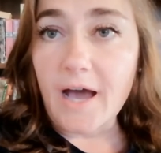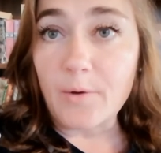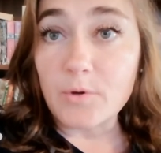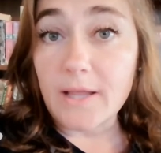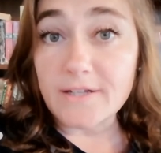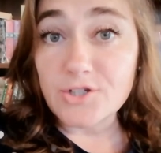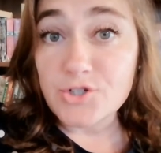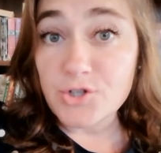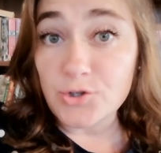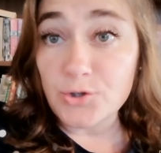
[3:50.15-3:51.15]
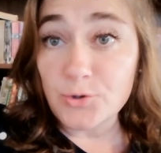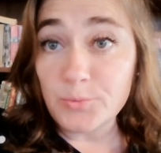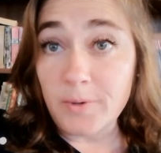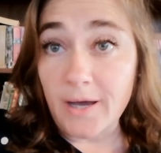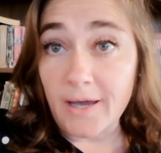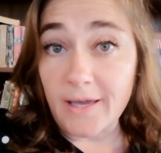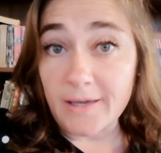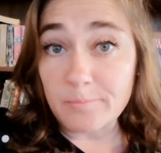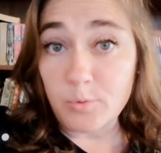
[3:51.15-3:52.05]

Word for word: I would like to show you my